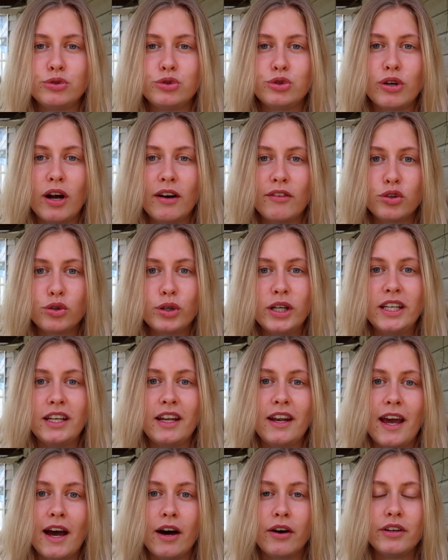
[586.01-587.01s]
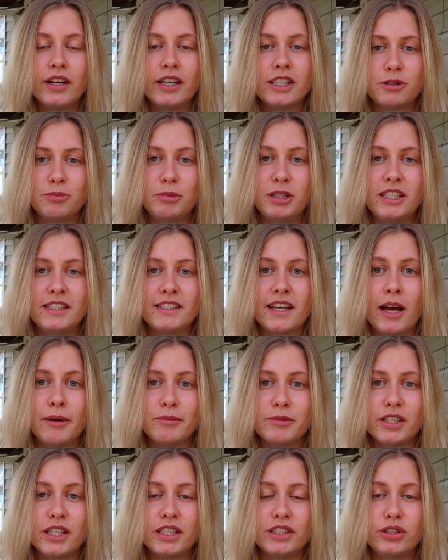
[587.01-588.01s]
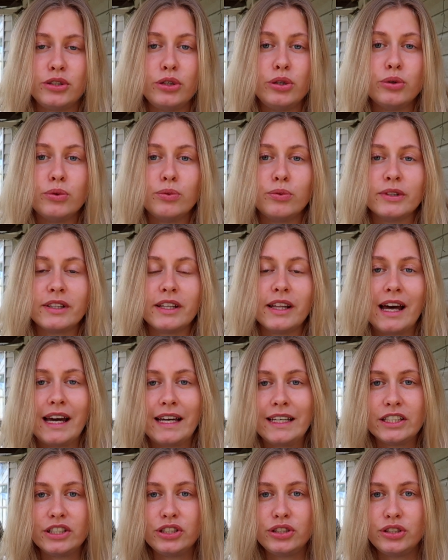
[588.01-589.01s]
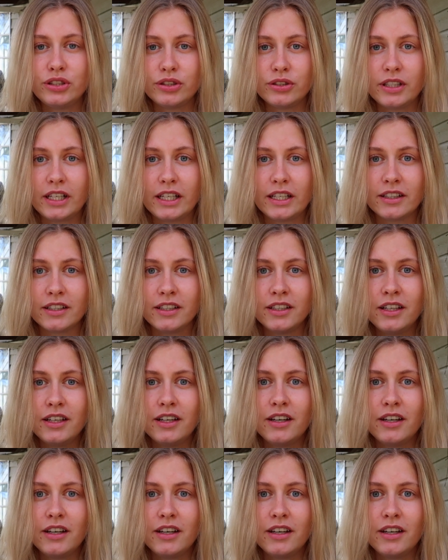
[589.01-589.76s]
travel in and out as many times as you would like during